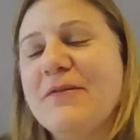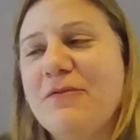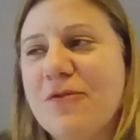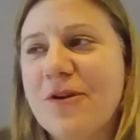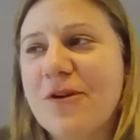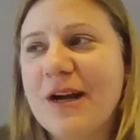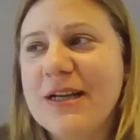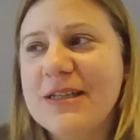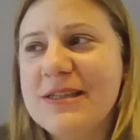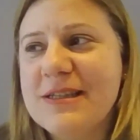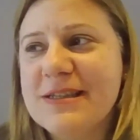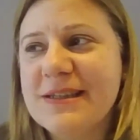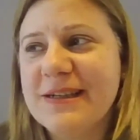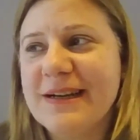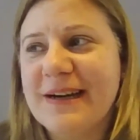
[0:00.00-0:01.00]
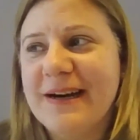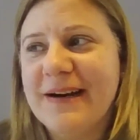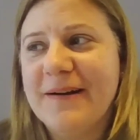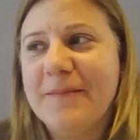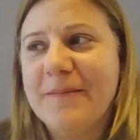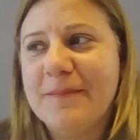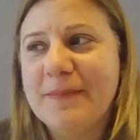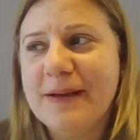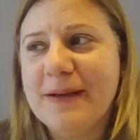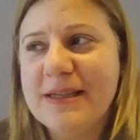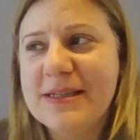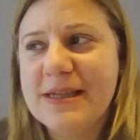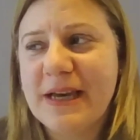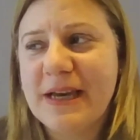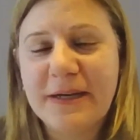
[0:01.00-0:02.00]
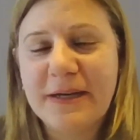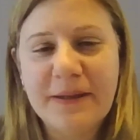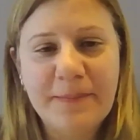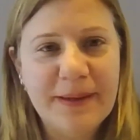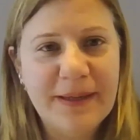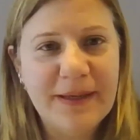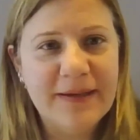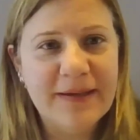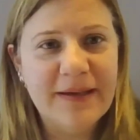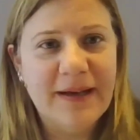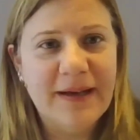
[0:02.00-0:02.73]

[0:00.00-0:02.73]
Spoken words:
think for us, it's gotten a bit